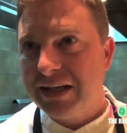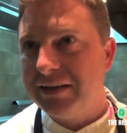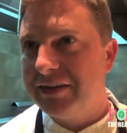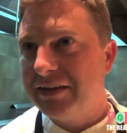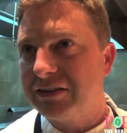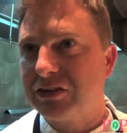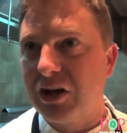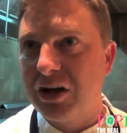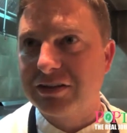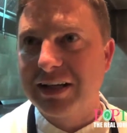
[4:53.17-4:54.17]
and then the
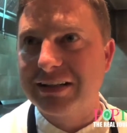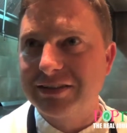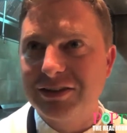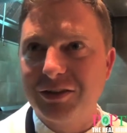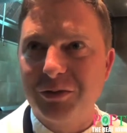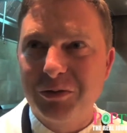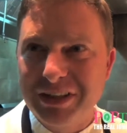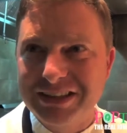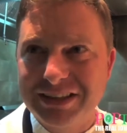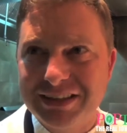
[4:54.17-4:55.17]
sauce has a little
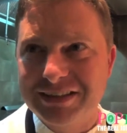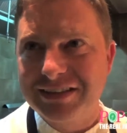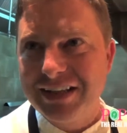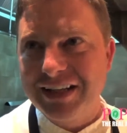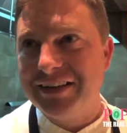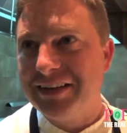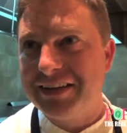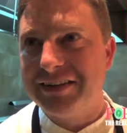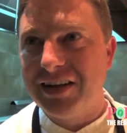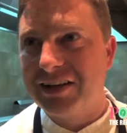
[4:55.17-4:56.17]
richness, and then
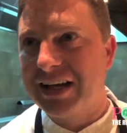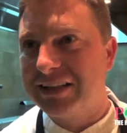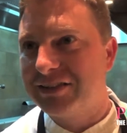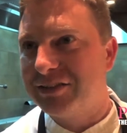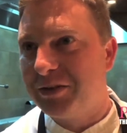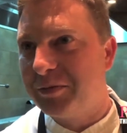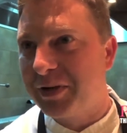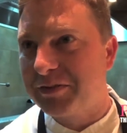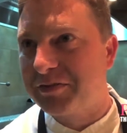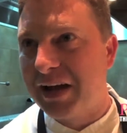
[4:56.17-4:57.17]
the duck has a little
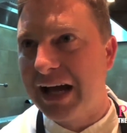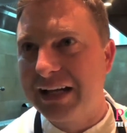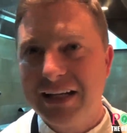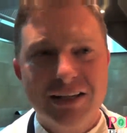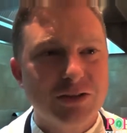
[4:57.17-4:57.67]
bit of fat.